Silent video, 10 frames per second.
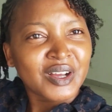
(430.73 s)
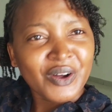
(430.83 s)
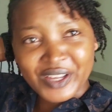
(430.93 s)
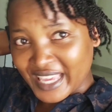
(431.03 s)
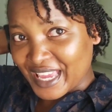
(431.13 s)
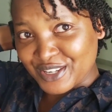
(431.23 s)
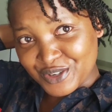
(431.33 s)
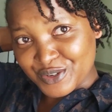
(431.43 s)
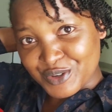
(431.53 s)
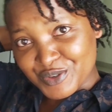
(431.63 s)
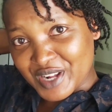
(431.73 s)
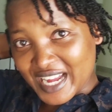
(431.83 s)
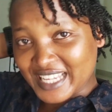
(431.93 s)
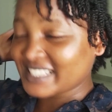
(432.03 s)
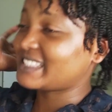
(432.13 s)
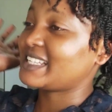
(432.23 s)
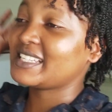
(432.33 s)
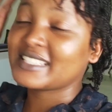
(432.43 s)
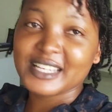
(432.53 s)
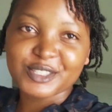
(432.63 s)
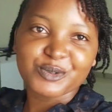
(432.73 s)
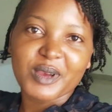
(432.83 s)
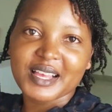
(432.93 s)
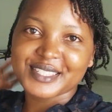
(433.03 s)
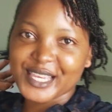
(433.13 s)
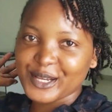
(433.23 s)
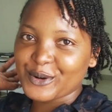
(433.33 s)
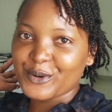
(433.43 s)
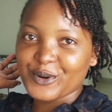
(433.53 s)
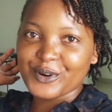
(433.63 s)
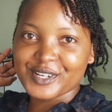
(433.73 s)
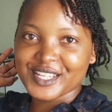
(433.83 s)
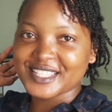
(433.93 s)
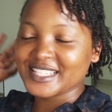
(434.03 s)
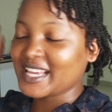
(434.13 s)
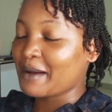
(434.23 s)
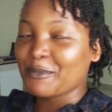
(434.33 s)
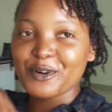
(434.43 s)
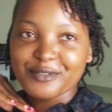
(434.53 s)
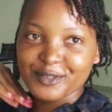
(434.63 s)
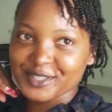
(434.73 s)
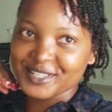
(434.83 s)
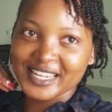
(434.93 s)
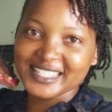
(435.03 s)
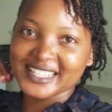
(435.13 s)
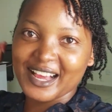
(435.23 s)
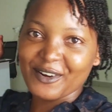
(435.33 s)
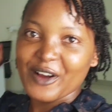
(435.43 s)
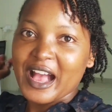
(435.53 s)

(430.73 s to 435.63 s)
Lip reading: Okay, I don't know, you guys. Nitajua as I go. Honestly, I'm confused right now.